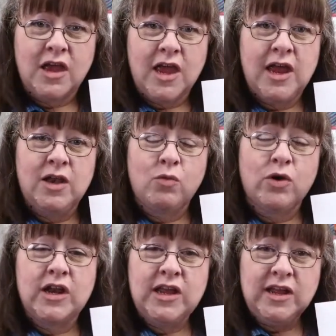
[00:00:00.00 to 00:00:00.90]
And we're
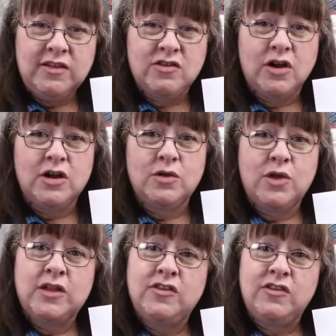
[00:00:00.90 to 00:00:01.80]
going to get started and
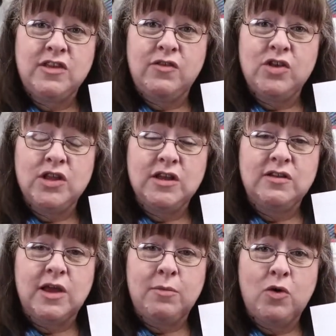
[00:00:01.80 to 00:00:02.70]
I'll just give you a little
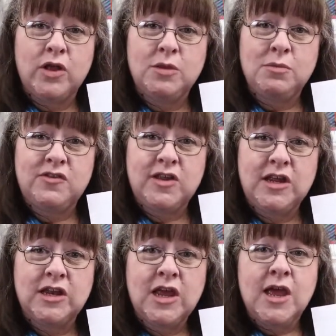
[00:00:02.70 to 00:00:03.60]
demo on the
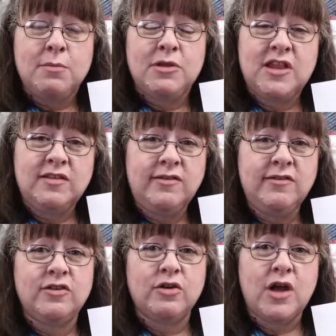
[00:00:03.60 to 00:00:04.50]
machine but this
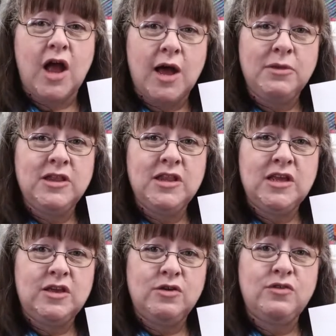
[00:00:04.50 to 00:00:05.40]
is your commonly
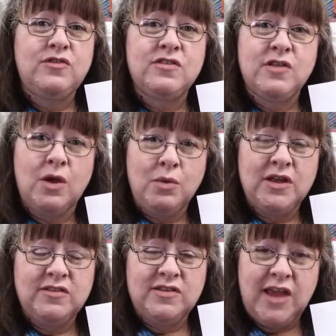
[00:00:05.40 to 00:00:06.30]
used
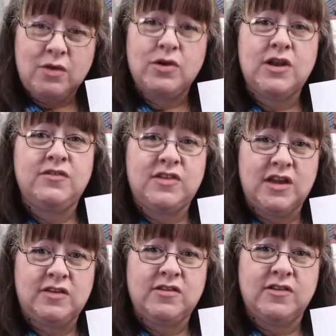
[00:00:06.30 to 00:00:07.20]
sewing decorative
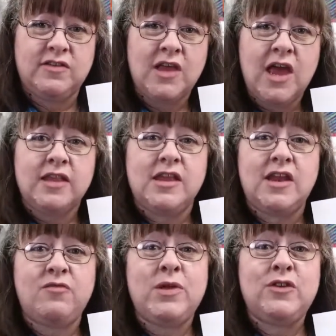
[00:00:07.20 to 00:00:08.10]
stitches that
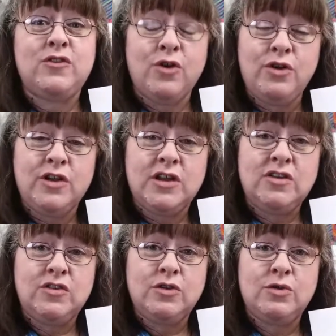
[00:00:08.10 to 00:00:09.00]
have been turned
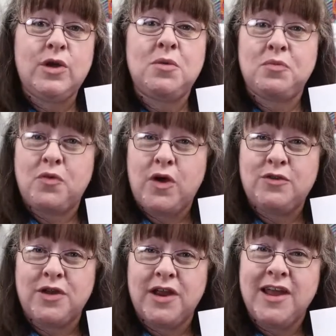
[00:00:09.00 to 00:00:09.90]
into
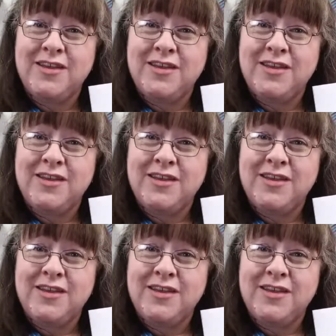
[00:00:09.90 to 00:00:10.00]
embroidery.